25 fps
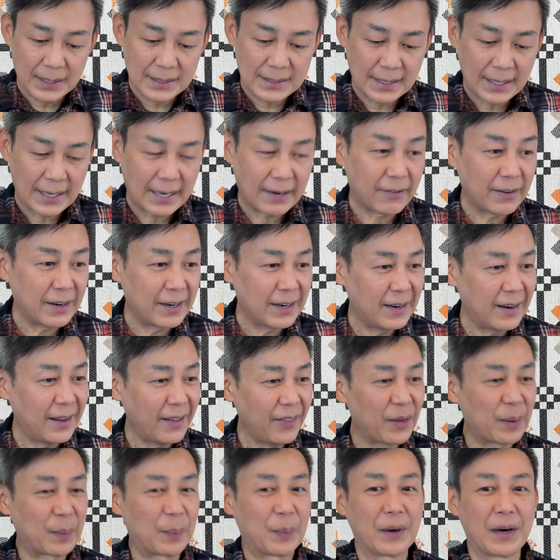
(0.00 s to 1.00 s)
because I have
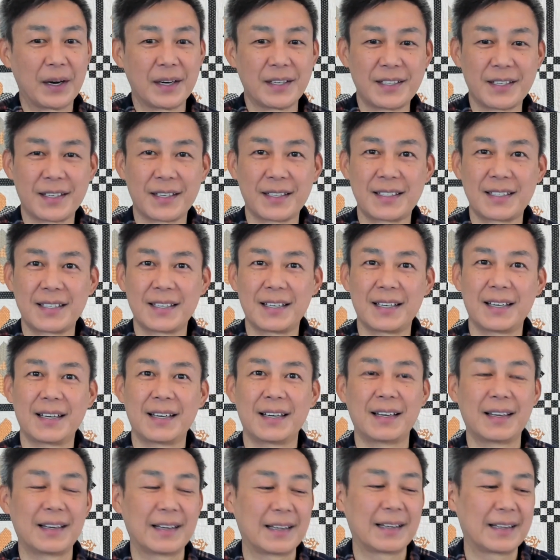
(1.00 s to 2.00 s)
another project
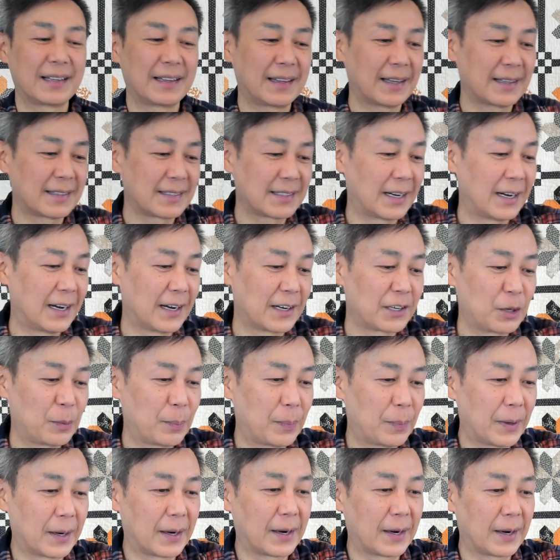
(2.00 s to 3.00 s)
that's
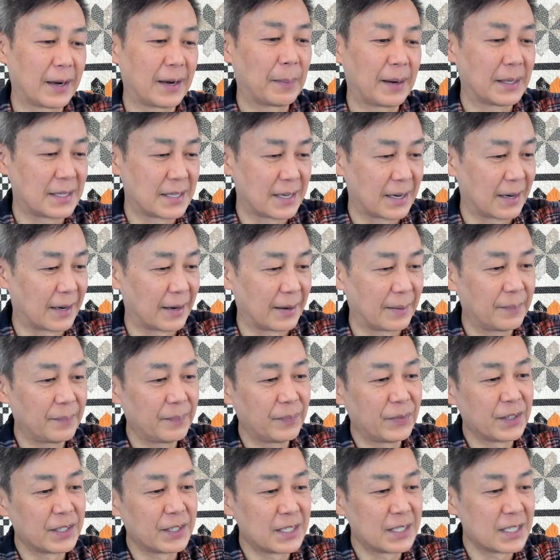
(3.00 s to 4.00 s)
occupying my
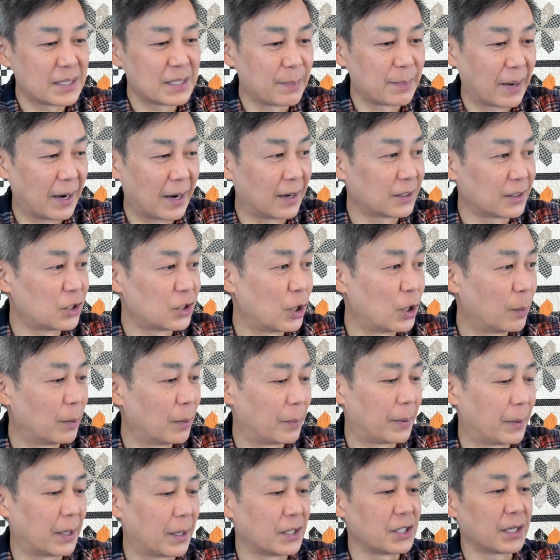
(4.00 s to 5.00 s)
time. This is my
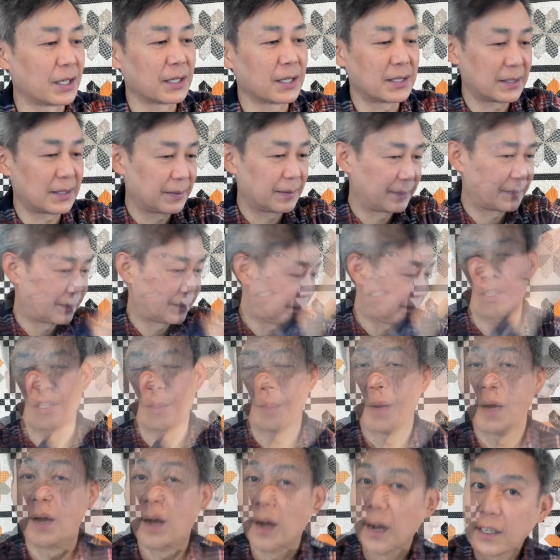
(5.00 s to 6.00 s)
October project.
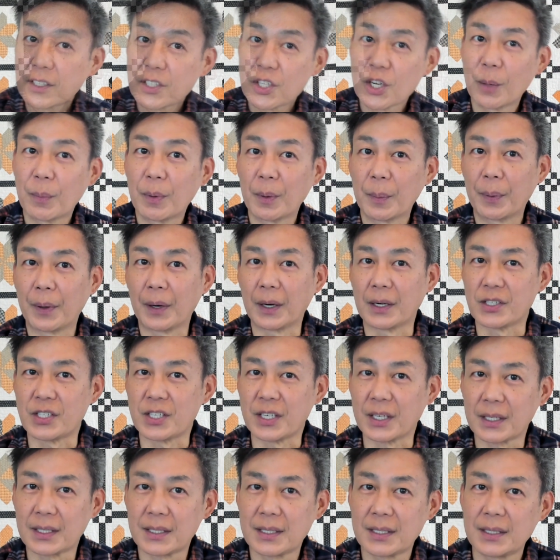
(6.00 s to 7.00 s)
So my October
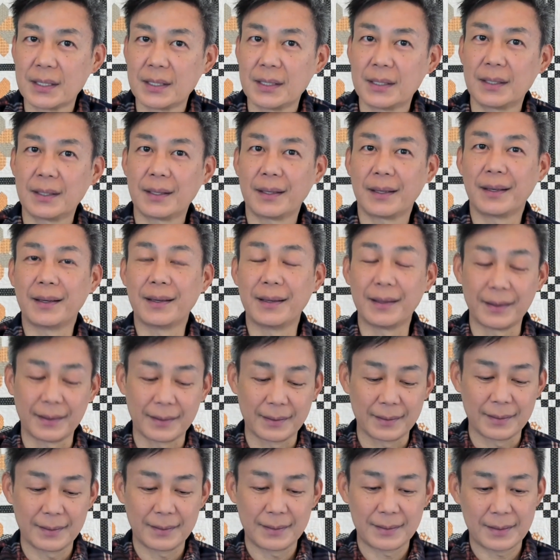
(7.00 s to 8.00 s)
project
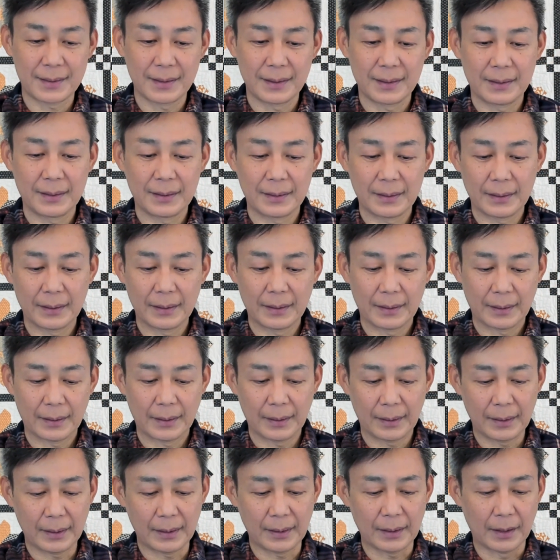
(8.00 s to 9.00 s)
is
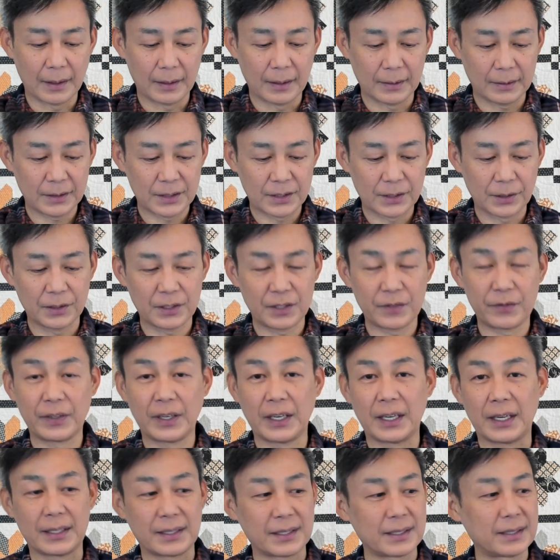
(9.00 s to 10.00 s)
the All
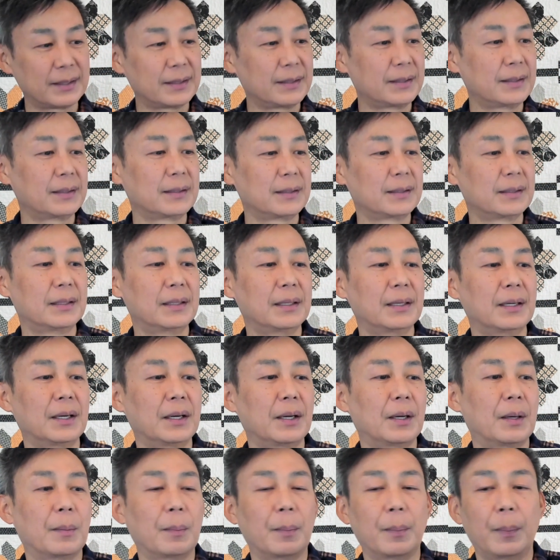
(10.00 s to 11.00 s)
Souls Vierlanden
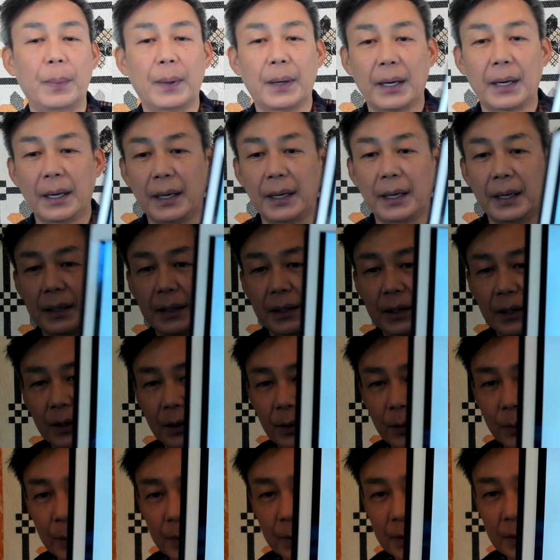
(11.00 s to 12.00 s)

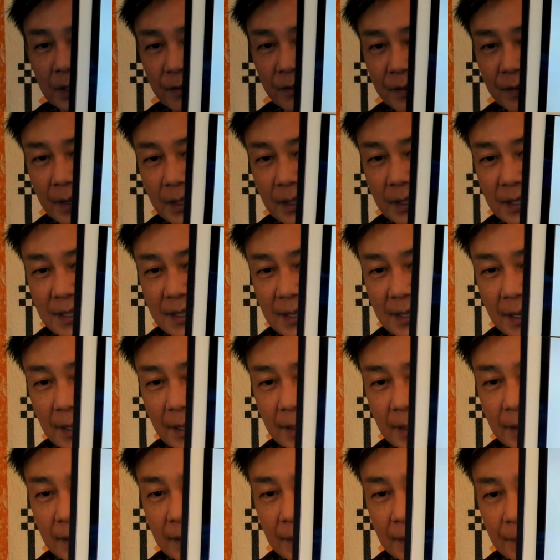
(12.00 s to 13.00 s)
by Quiltify
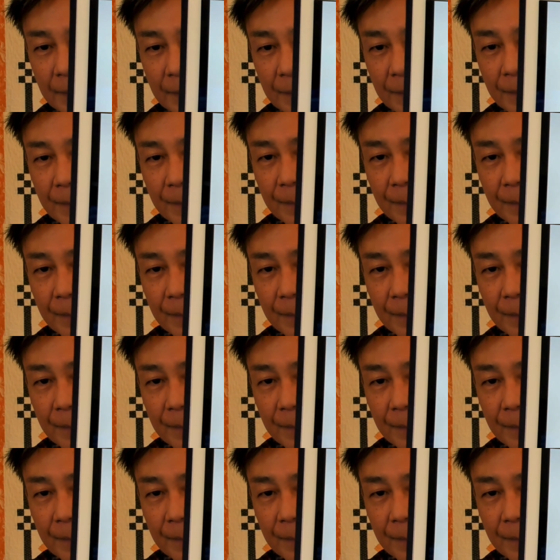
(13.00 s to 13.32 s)
Design.